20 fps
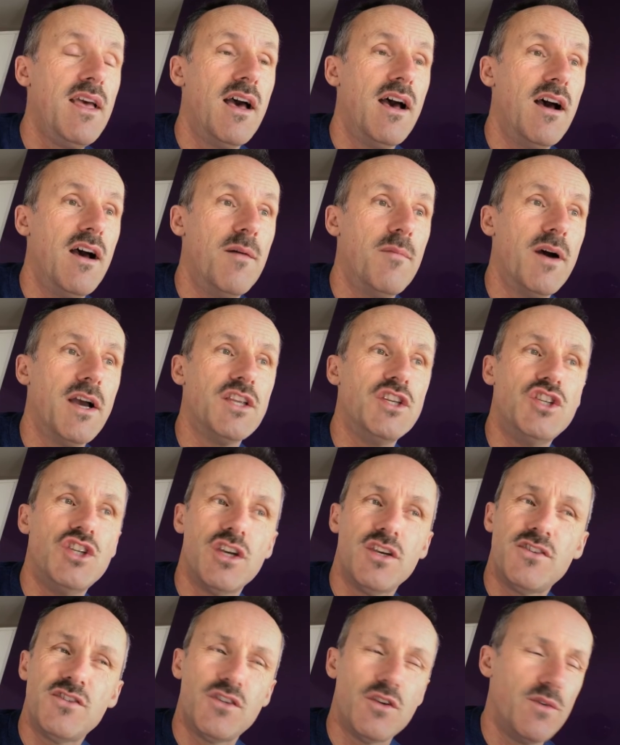I
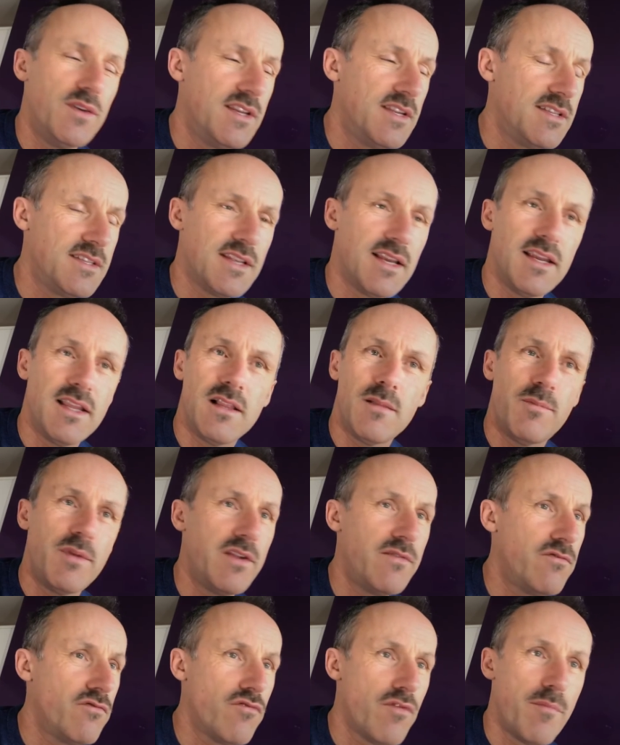just do it as a little bit
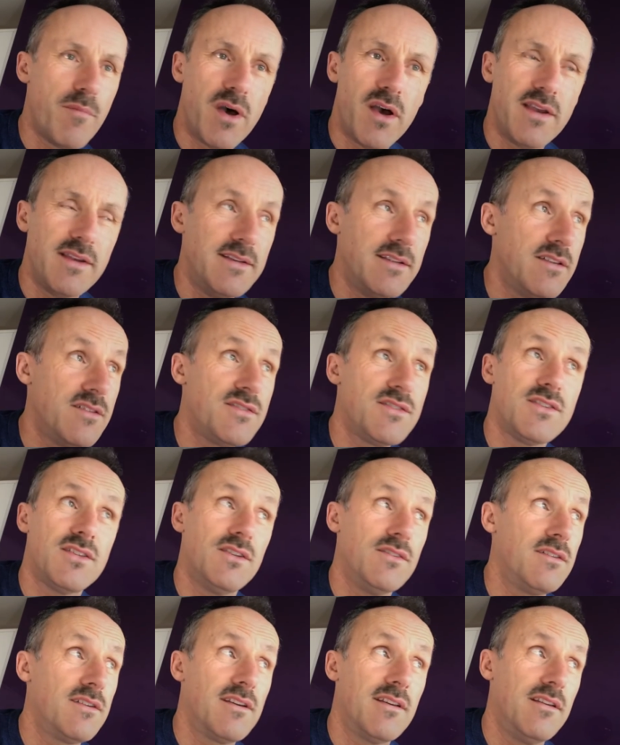of a reminder as
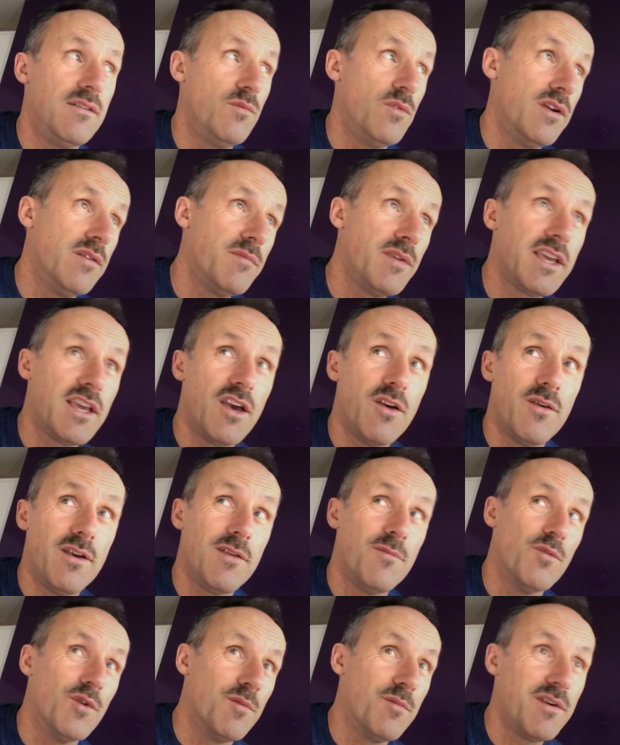to kind of where am I
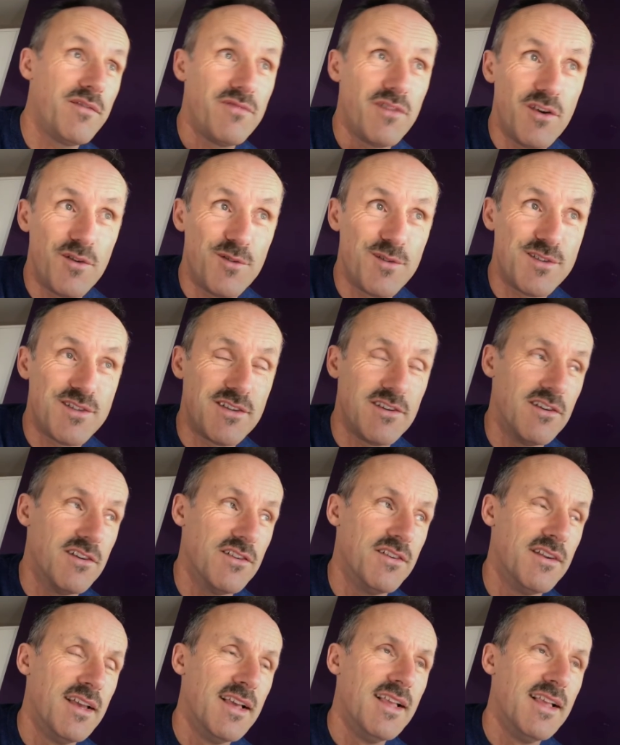going, what am I focused on,